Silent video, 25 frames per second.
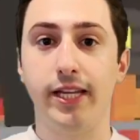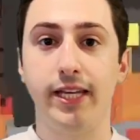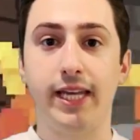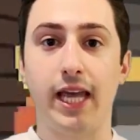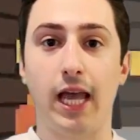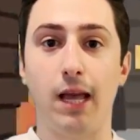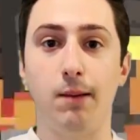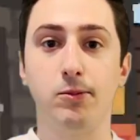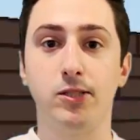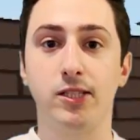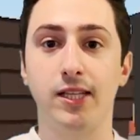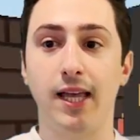
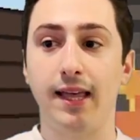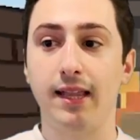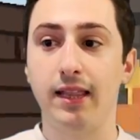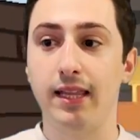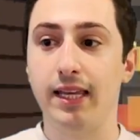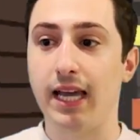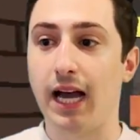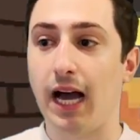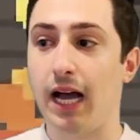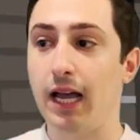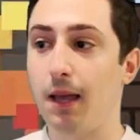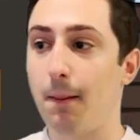games
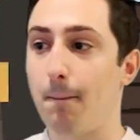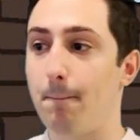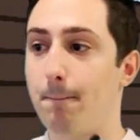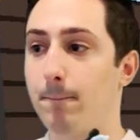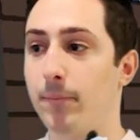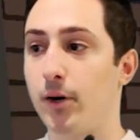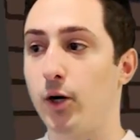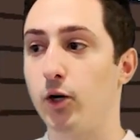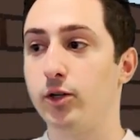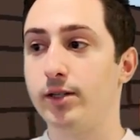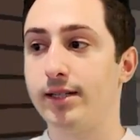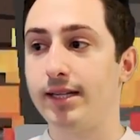lately, I am
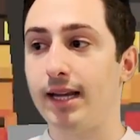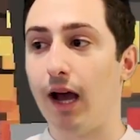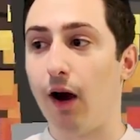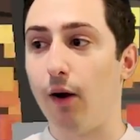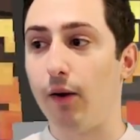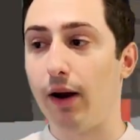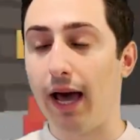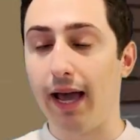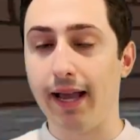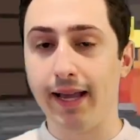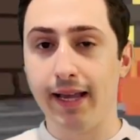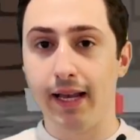burnt
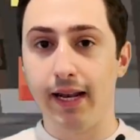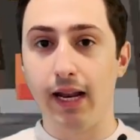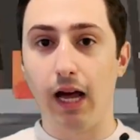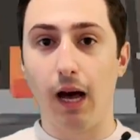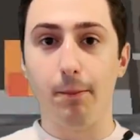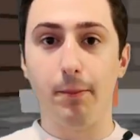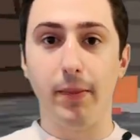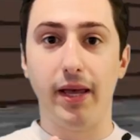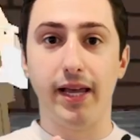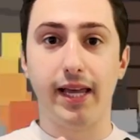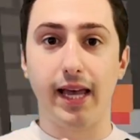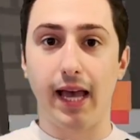out. I
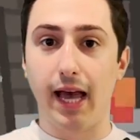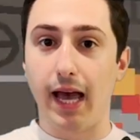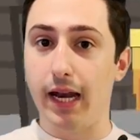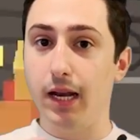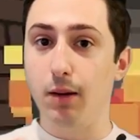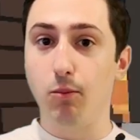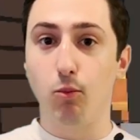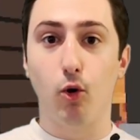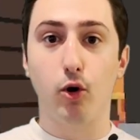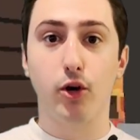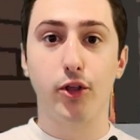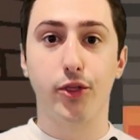cannot make
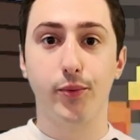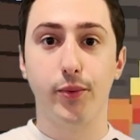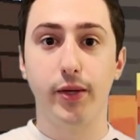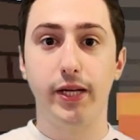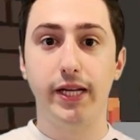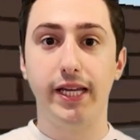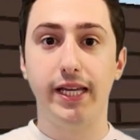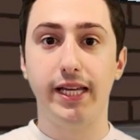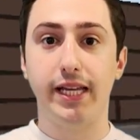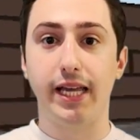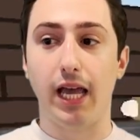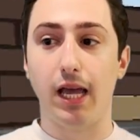any more
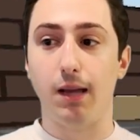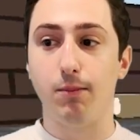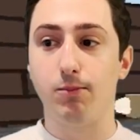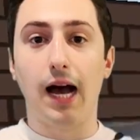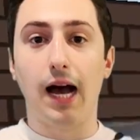3D games.